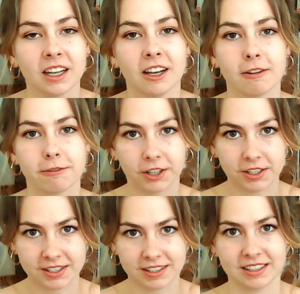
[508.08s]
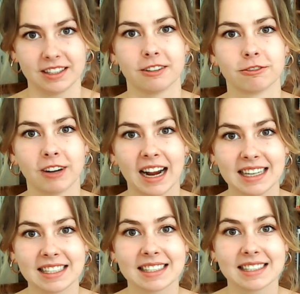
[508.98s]
First,
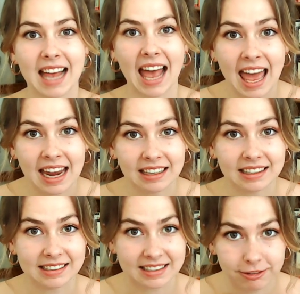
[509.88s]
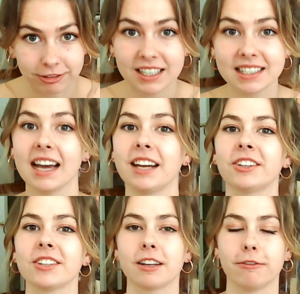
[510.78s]
write 10 different
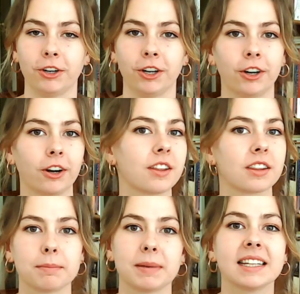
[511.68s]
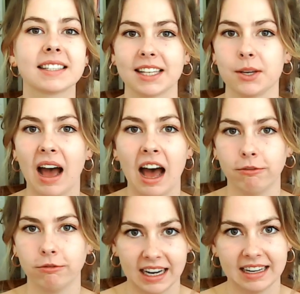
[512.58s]
titles for the piece that you
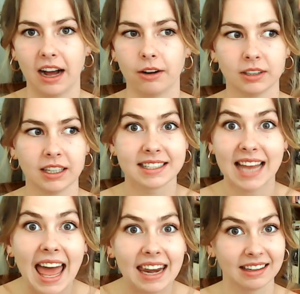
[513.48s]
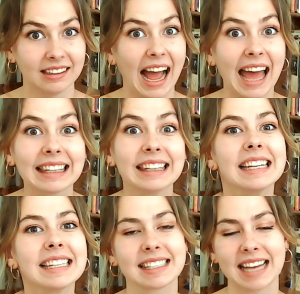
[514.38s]
have right now. 10, at
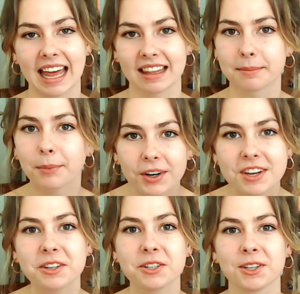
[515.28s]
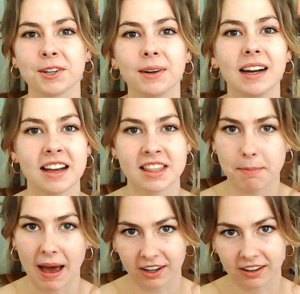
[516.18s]
least 10. The more you can do, the
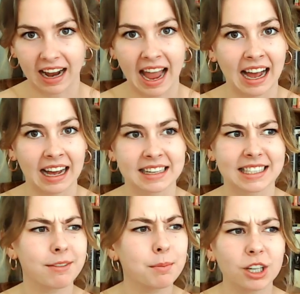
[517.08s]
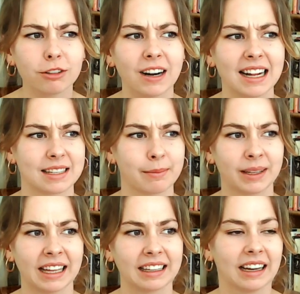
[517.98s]
better. And give them to your friends and be
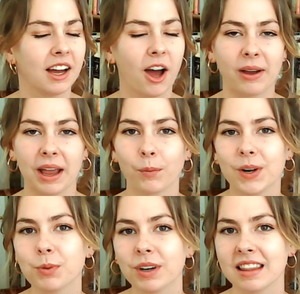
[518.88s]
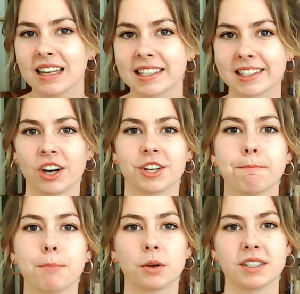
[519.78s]
like, okay, which one of these are you
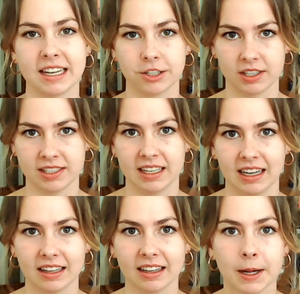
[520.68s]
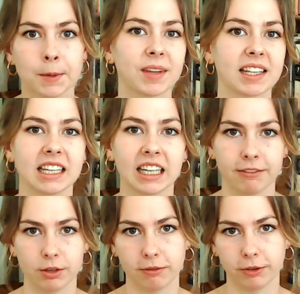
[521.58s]
most interested in? That's going to give
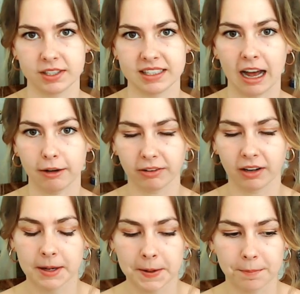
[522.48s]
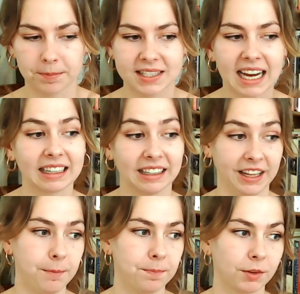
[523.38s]
you the first half.
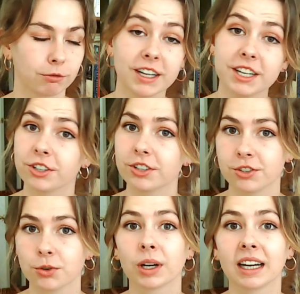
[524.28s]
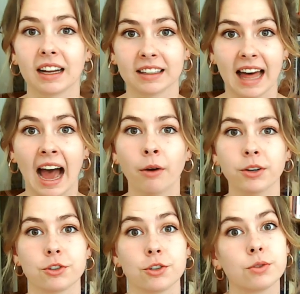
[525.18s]
Secondly, read your story
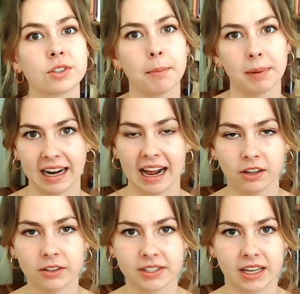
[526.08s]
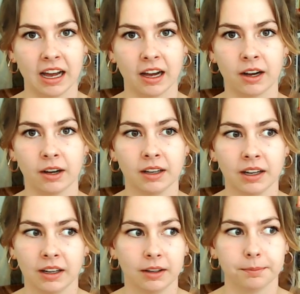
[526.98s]
aloud to somebody else,
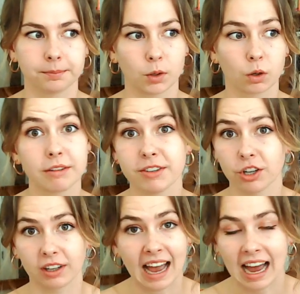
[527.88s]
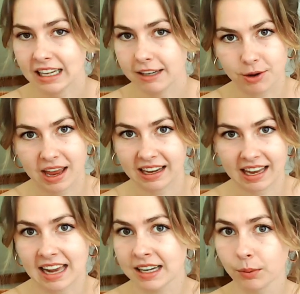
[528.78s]
or even your cat if you can't get
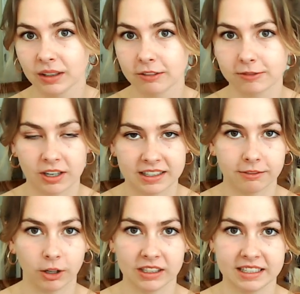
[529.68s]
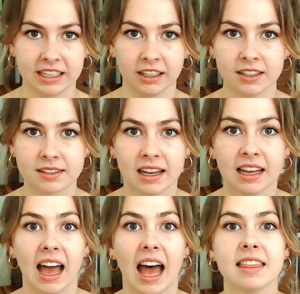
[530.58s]
any willing volunteers,
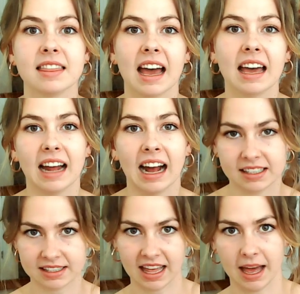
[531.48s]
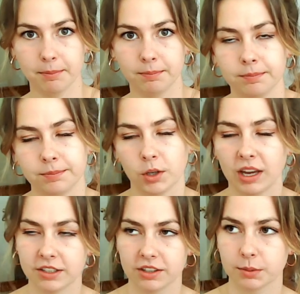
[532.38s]
and then ask them, you can't
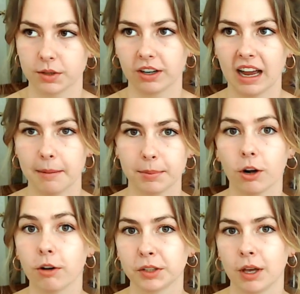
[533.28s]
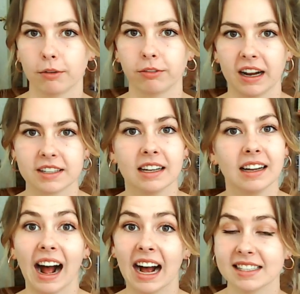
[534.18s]
do this with your cat, but hopefully you have a friend,
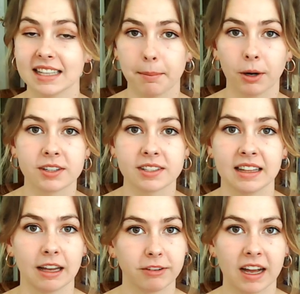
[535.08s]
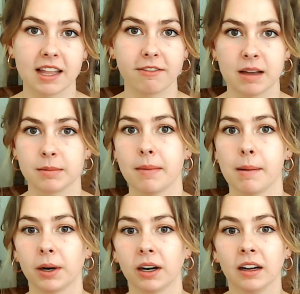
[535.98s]
ask that person, that friend, that family
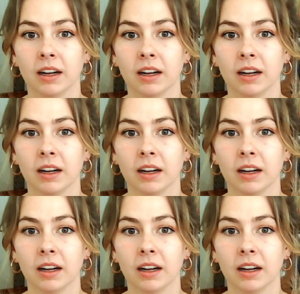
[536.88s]
member,